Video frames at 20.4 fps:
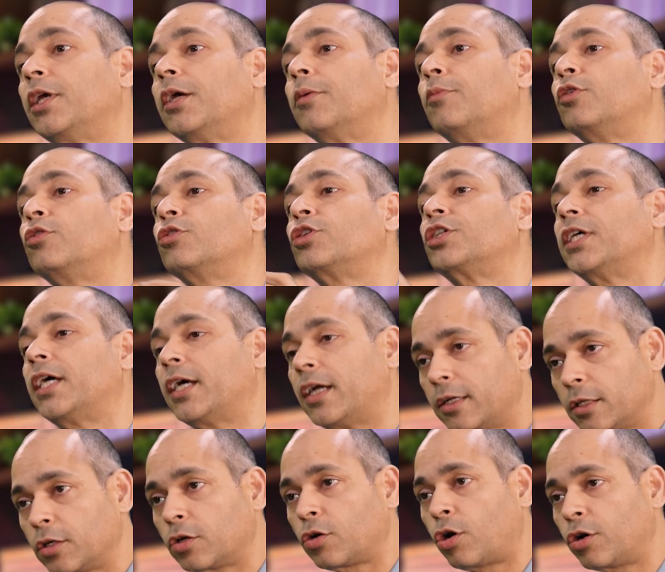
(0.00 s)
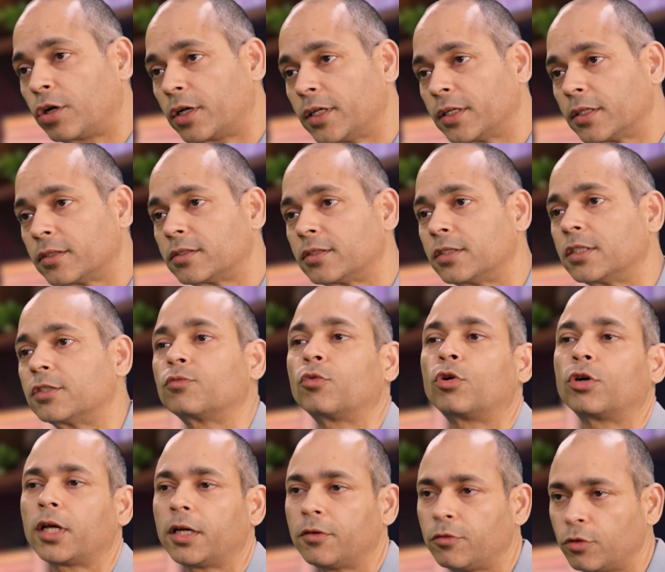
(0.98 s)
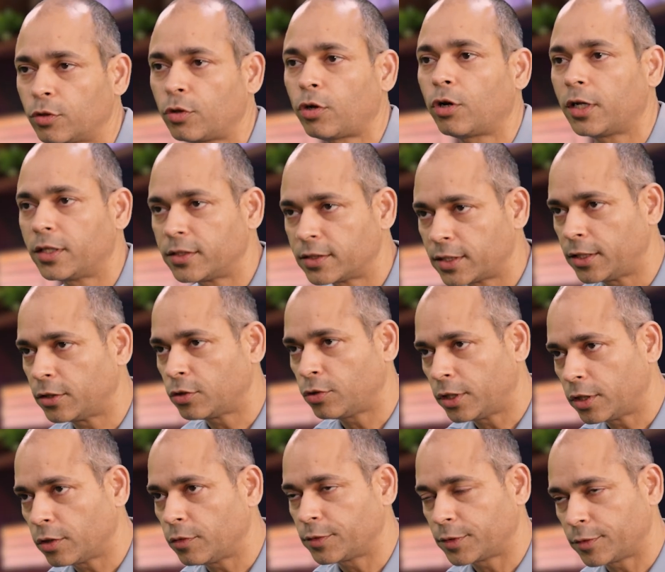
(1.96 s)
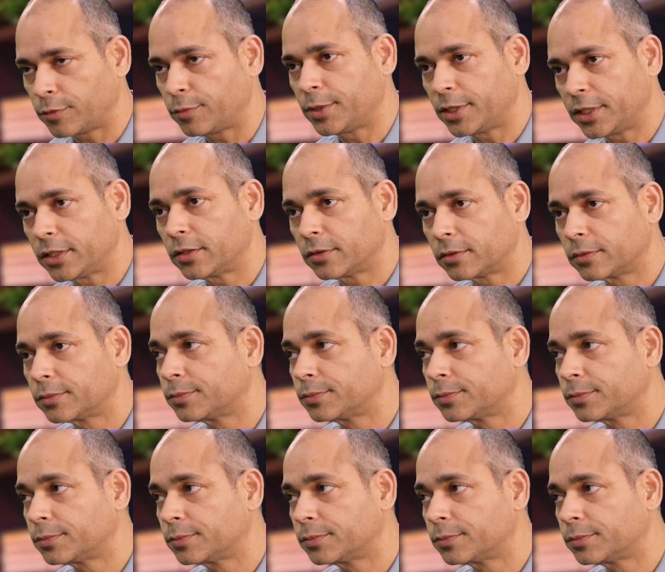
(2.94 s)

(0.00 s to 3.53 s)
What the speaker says: be able to share the context is what I would call as end-to-end observability.